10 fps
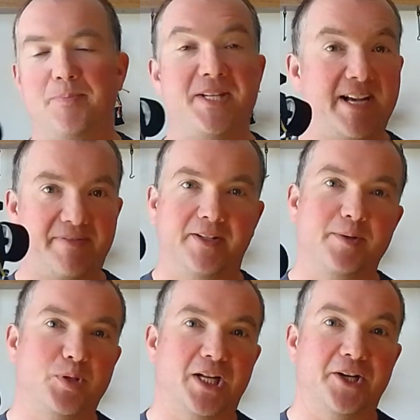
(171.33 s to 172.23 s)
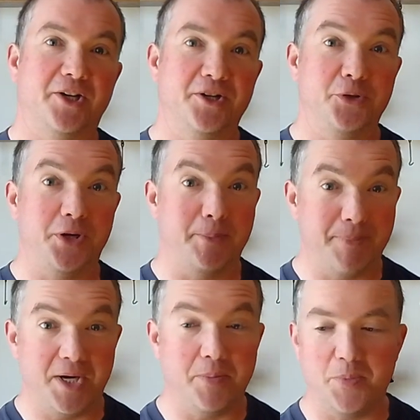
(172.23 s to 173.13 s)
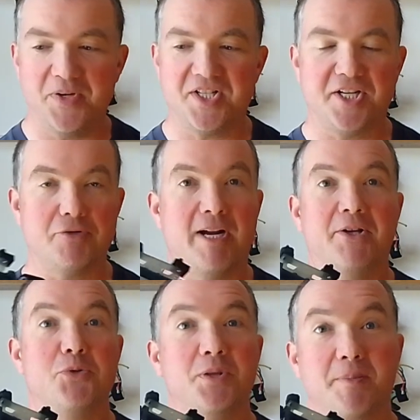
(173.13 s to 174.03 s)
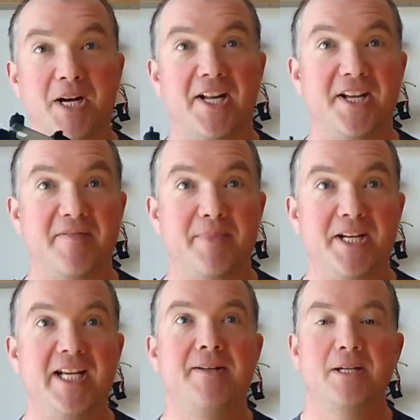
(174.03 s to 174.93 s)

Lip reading: I'm definitely planning on doing a minimum of 6 rounds with the Mardave Mini.